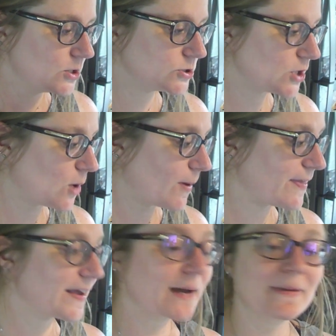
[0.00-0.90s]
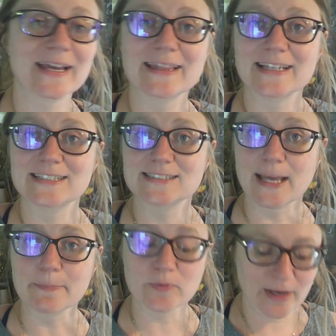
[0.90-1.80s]
So I think I'm going to get this
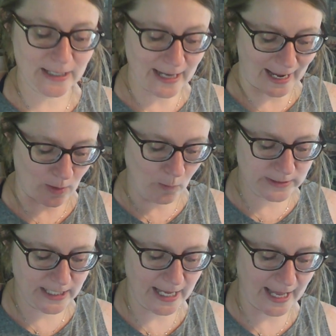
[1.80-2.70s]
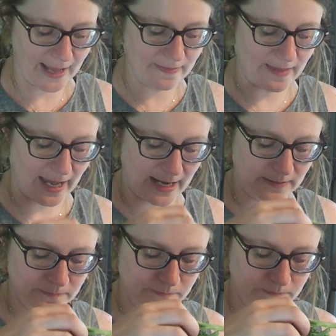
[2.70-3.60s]
separated out, and
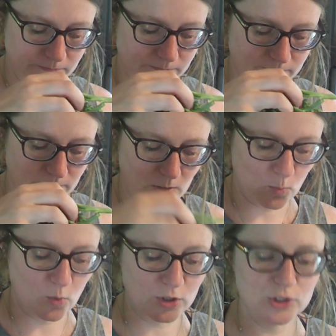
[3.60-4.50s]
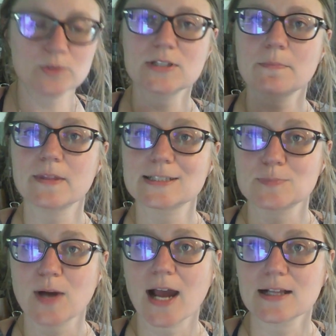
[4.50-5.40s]
then we'll use up this
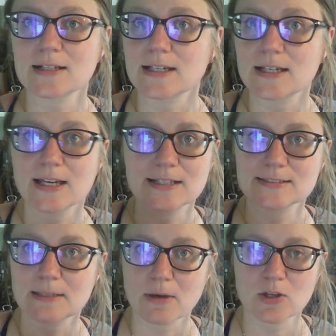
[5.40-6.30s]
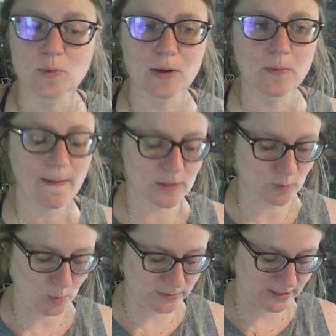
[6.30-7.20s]
broccoli in some other way. We'll probably
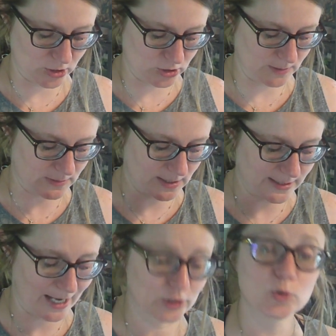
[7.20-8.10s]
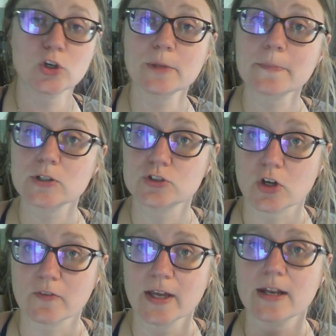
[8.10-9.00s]
roast it or something like that. You could
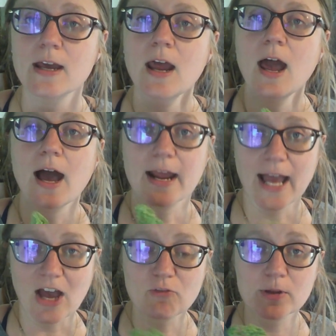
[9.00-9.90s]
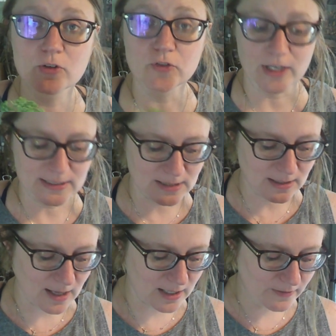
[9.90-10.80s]
preserve it. I have been freezing a
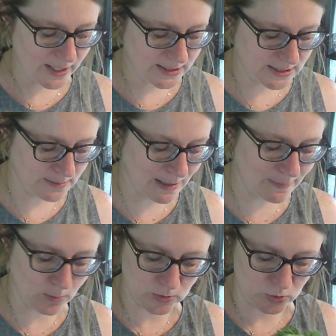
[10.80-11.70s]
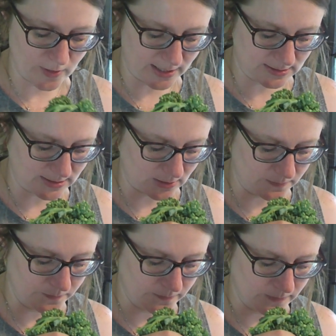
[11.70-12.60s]
lot of it. Maybe we'll do that still.
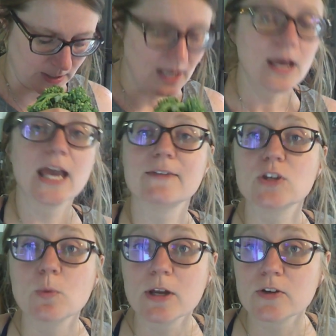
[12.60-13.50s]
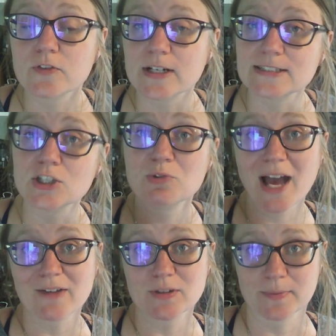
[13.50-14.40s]
If you want to freeze it, you
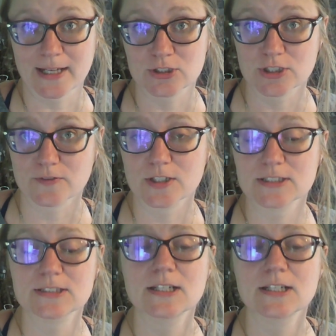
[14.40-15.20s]
have to blanch it first.